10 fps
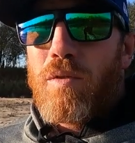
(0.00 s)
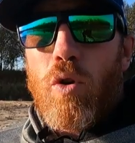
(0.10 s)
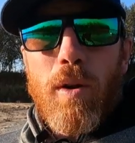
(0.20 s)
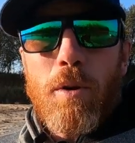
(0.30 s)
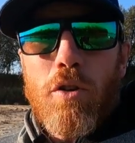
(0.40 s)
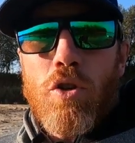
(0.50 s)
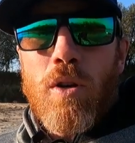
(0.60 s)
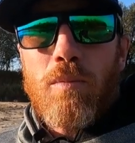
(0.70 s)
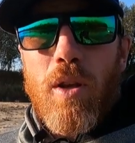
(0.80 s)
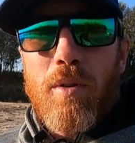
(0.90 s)
If you want to book a
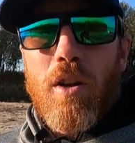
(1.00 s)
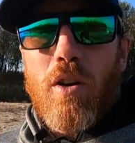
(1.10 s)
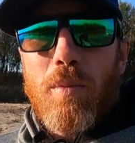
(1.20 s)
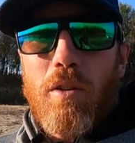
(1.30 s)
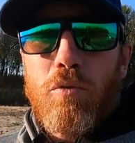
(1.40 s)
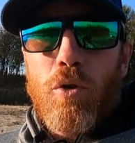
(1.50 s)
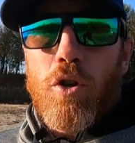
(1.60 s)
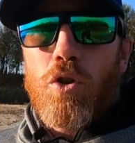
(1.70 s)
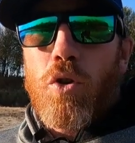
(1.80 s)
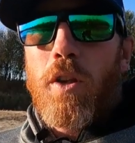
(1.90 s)
trip, let me know. I'll be in
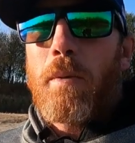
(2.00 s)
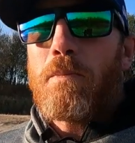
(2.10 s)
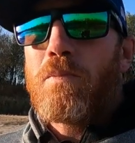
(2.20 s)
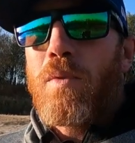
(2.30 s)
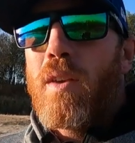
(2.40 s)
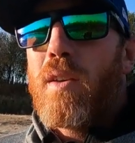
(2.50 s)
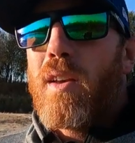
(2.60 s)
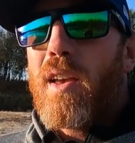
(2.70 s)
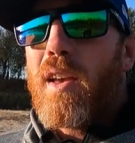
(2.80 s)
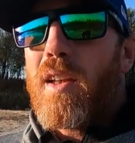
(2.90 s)
Florida shortly
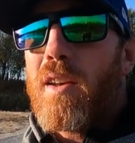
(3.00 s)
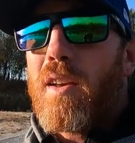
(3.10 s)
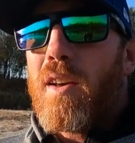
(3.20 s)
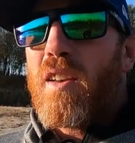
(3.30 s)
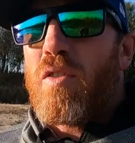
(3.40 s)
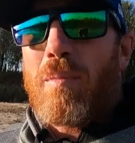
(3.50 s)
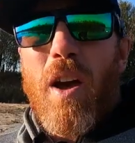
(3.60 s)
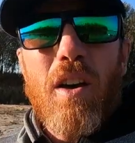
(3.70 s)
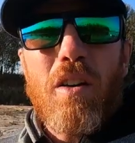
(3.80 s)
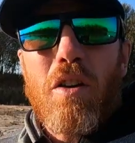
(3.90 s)
and uh, if I'm
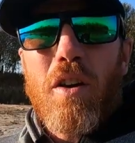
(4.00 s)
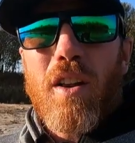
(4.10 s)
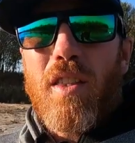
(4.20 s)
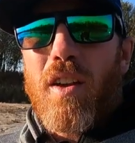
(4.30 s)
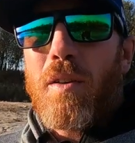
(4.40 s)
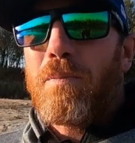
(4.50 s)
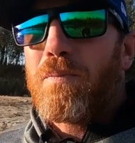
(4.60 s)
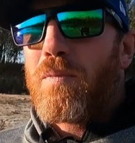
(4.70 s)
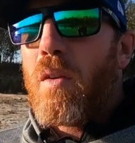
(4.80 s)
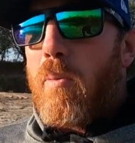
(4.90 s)
not already there.
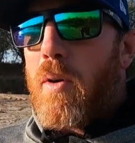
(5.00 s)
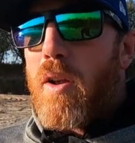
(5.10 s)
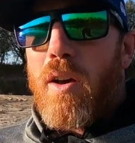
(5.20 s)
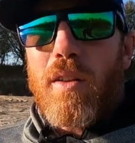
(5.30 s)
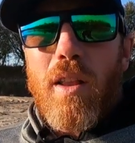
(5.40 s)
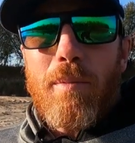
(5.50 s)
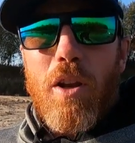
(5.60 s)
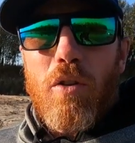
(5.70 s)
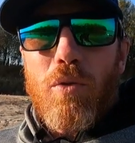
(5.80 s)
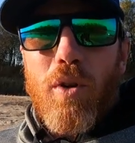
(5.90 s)
But uh, let
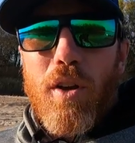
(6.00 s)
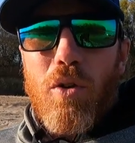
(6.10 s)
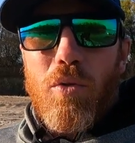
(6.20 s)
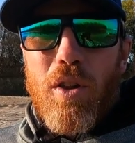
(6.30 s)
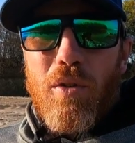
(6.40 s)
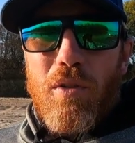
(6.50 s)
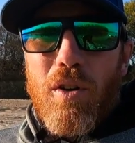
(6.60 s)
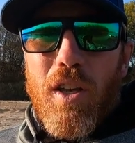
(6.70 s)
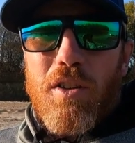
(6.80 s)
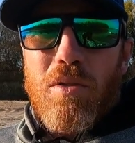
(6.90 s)
me know if you want to go around the
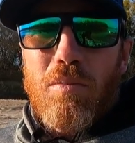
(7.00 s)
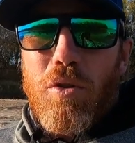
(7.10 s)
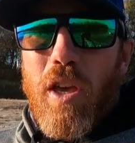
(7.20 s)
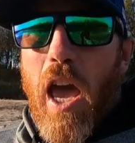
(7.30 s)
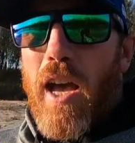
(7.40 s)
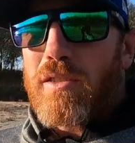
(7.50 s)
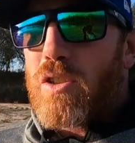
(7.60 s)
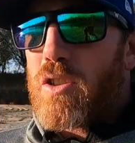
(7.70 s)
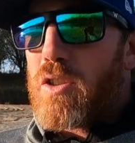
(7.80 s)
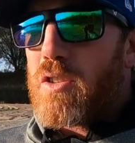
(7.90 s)
river and catch some blue
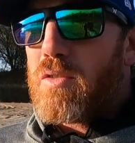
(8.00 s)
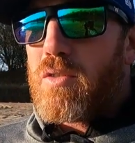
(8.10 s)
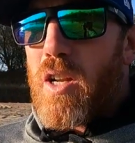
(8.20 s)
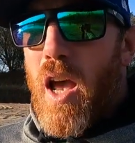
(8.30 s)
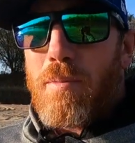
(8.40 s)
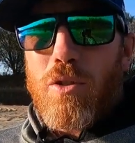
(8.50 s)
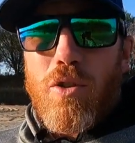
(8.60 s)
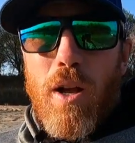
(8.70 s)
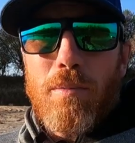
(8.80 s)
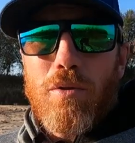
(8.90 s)
cats and hybrid
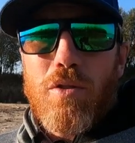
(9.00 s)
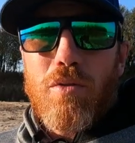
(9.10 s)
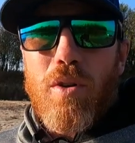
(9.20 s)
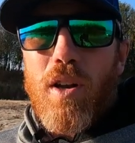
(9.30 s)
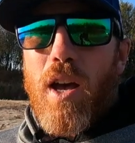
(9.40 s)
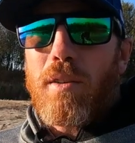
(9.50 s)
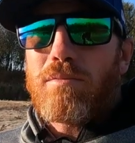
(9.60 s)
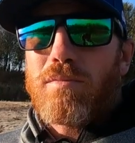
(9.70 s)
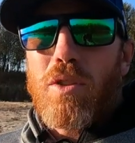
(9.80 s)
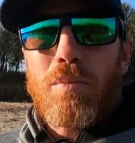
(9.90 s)
stripers and whatnot.
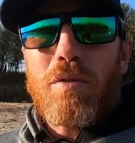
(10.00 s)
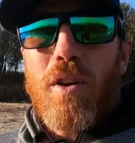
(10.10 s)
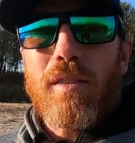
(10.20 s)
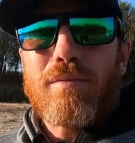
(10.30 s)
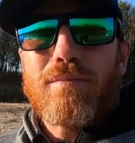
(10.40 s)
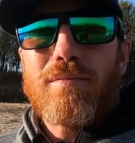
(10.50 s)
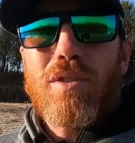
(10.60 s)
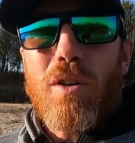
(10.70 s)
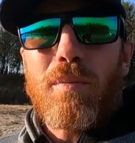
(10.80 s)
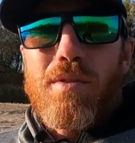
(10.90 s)
It'll be fun.
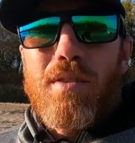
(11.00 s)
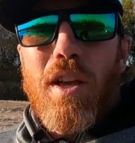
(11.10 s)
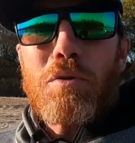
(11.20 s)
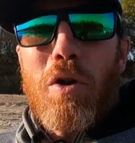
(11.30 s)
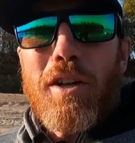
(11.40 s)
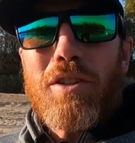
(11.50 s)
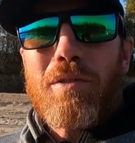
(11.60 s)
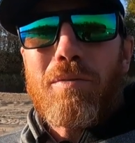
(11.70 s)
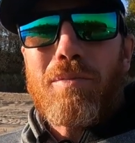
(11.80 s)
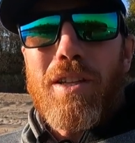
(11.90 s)
So thanks for
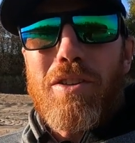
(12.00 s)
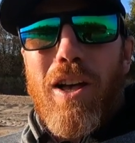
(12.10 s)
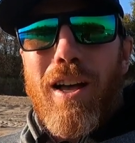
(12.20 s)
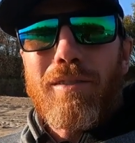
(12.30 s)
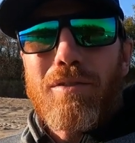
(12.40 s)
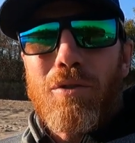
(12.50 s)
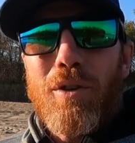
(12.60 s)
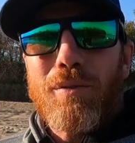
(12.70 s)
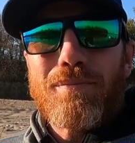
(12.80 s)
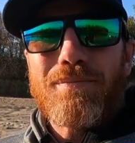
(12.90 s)
watching. It means a lot, for
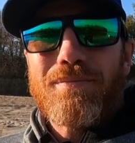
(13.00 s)
real.